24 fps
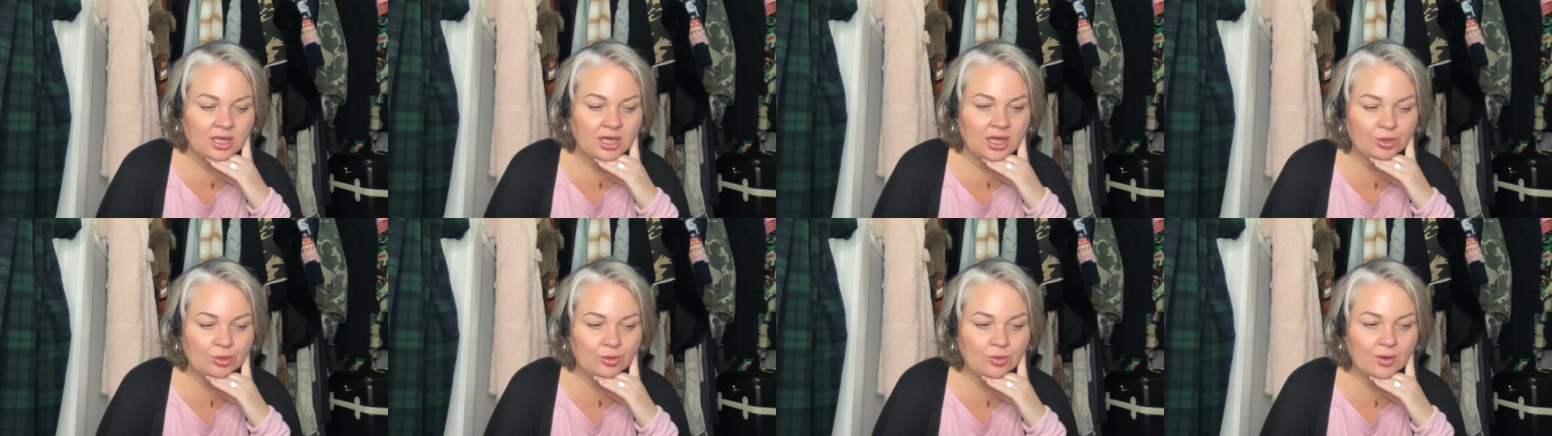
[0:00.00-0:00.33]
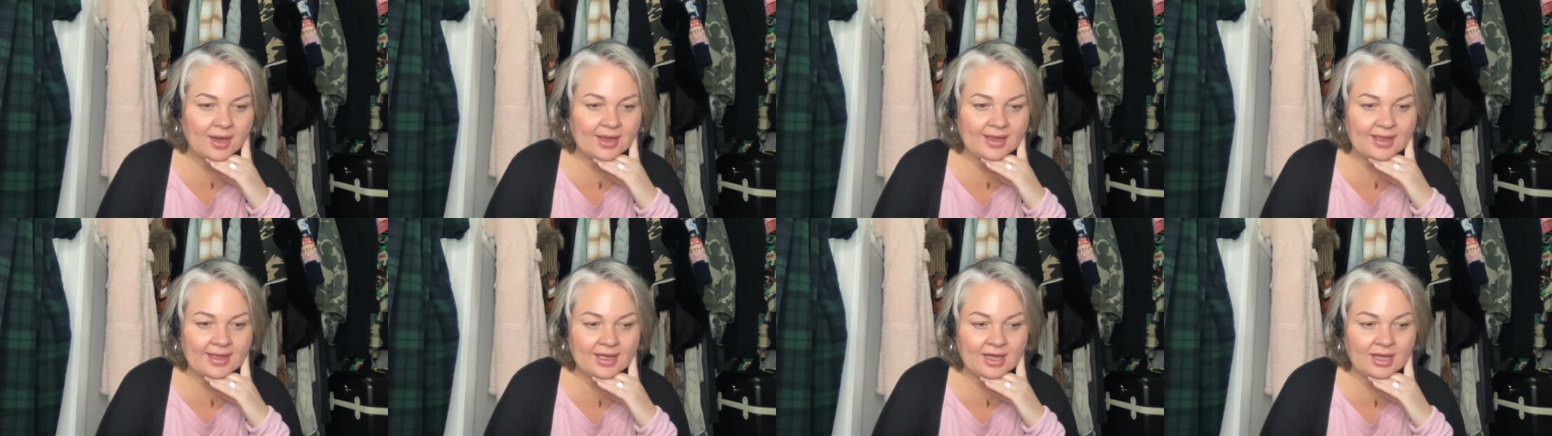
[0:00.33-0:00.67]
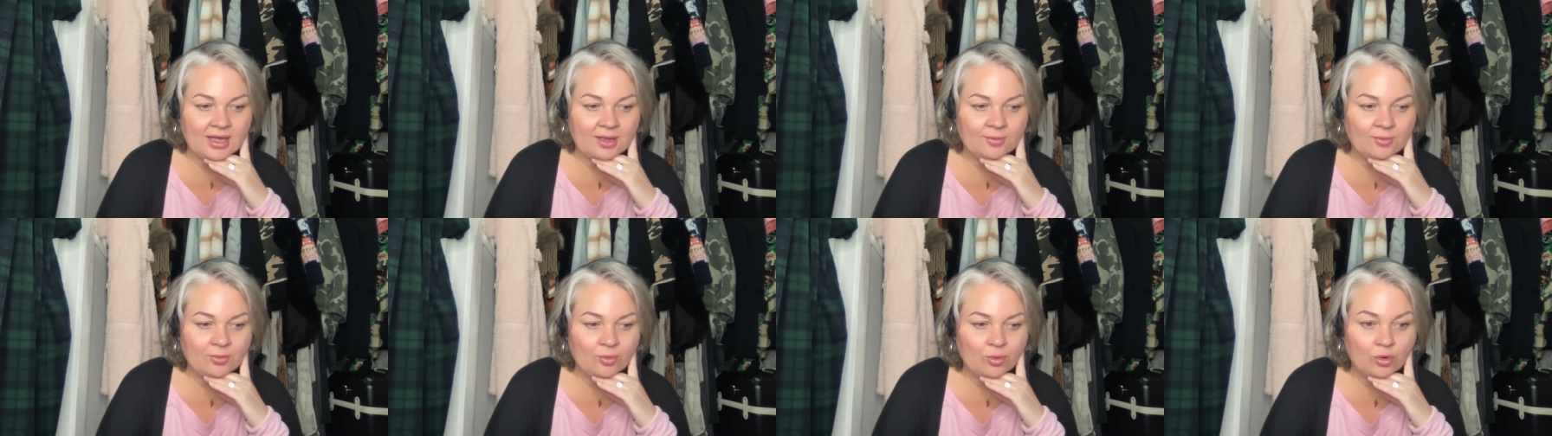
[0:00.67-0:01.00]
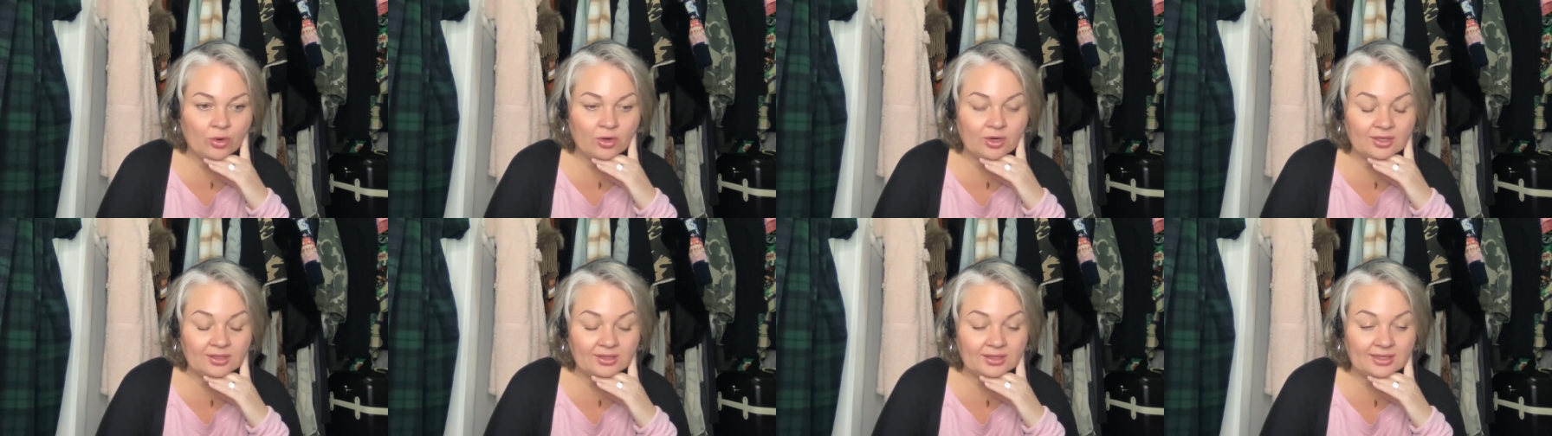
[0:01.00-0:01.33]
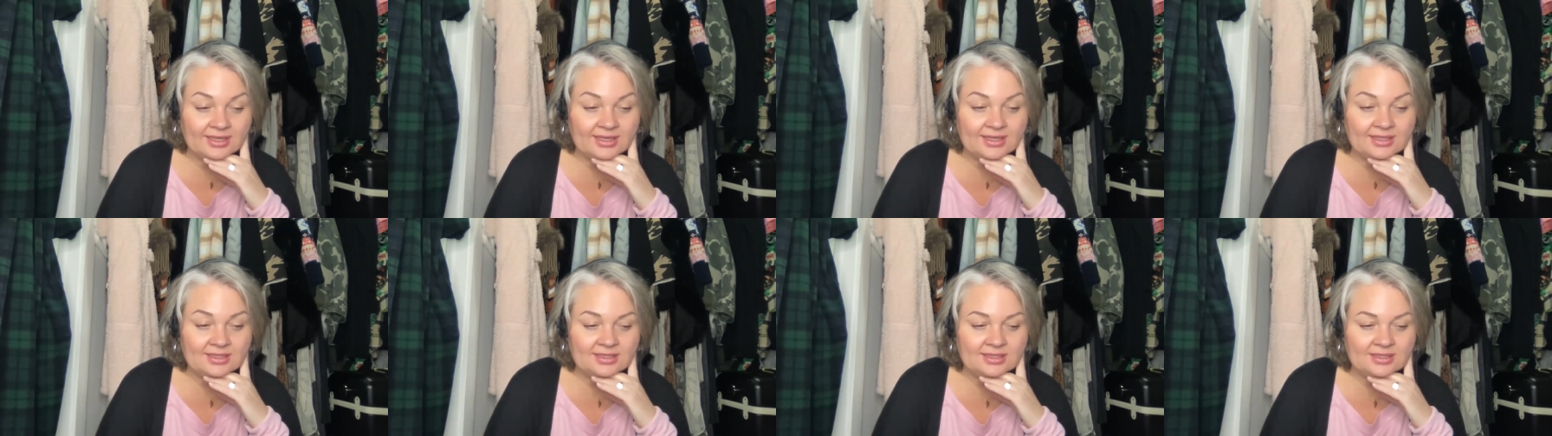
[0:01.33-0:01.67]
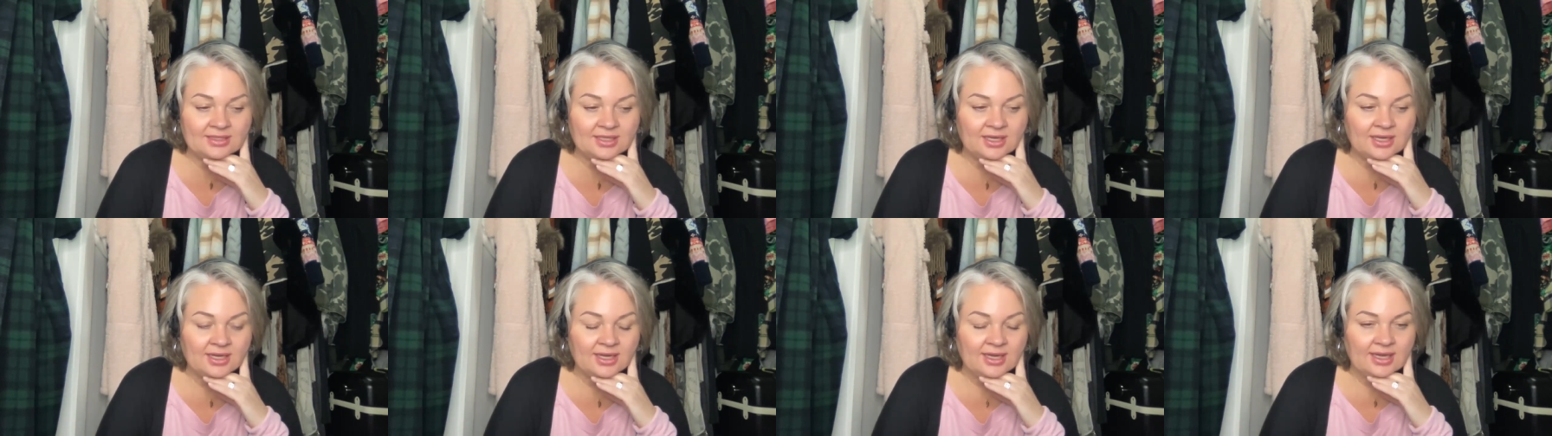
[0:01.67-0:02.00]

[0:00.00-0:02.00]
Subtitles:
who I am, or at least